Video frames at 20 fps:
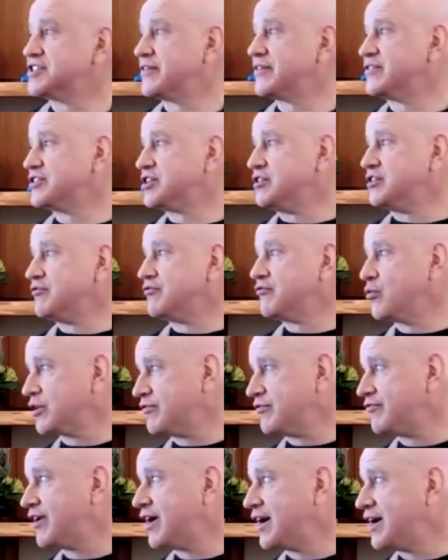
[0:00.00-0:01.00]

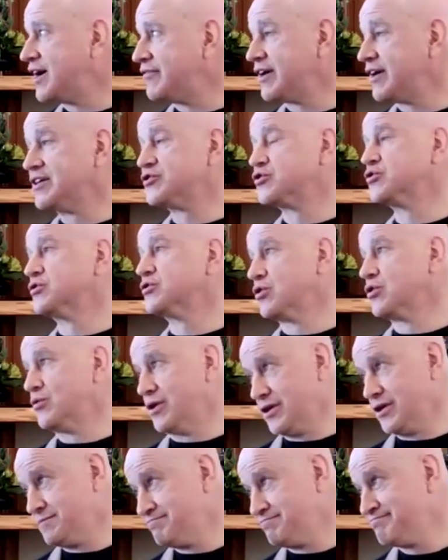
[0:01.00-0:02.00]
1745 answered the
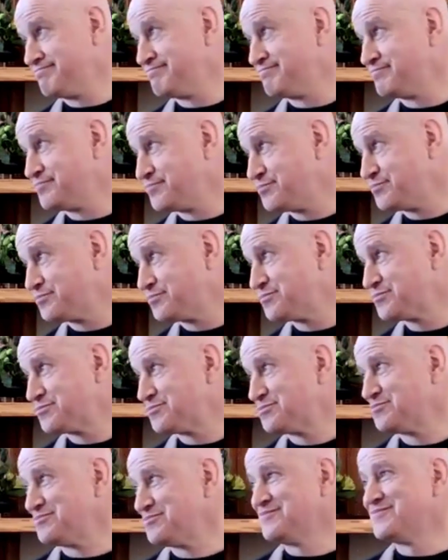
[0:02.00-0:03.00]
koan.
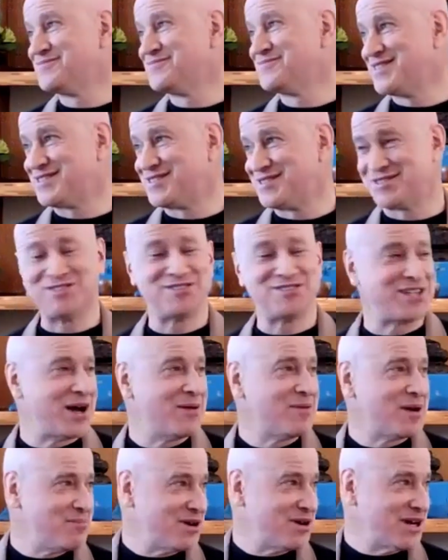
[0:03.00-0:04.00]
This is just how
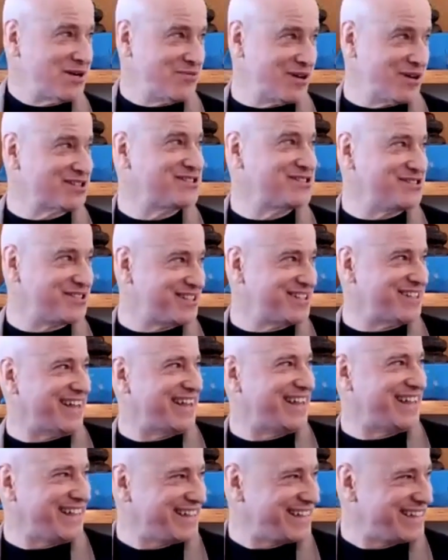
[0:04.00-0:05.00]
my brain works, you
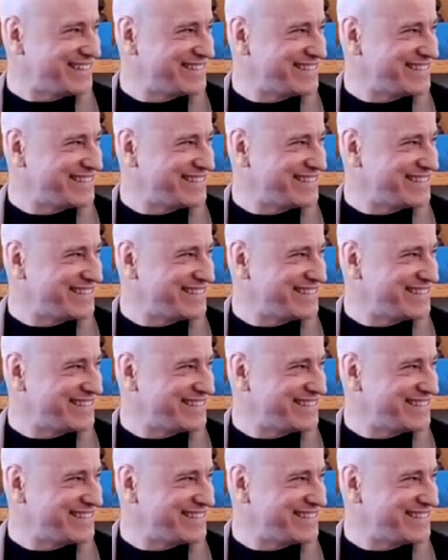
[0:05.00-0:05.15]
guys.